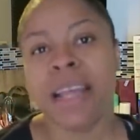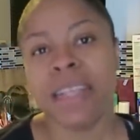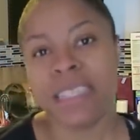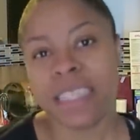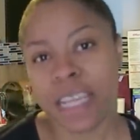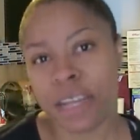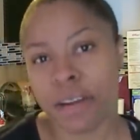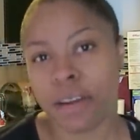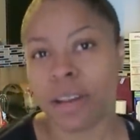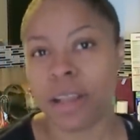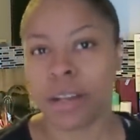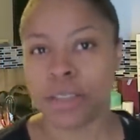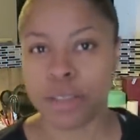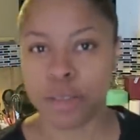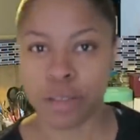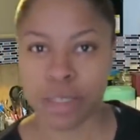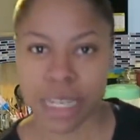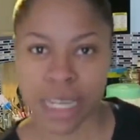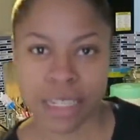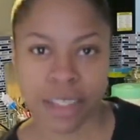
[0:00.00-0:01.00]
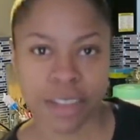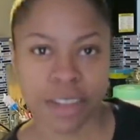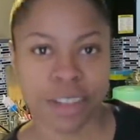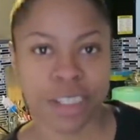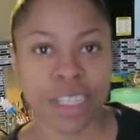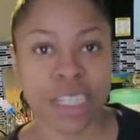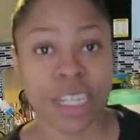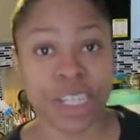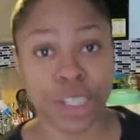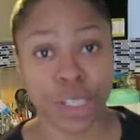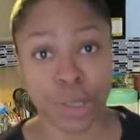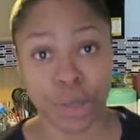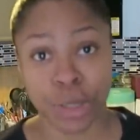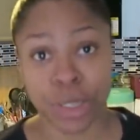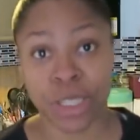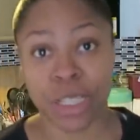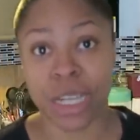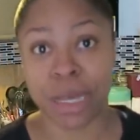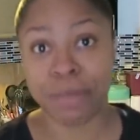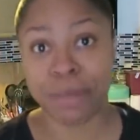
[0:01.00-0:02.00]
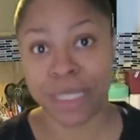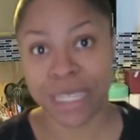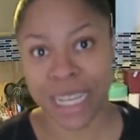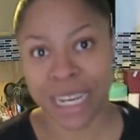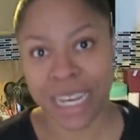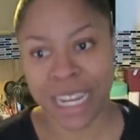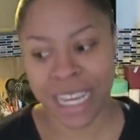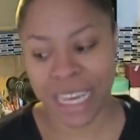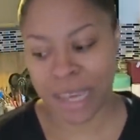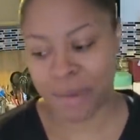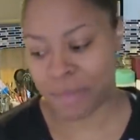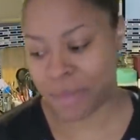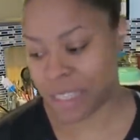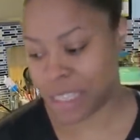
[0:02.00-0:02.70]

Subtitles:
10 o'clock to 10:30 and she goes to nap 10 a.m.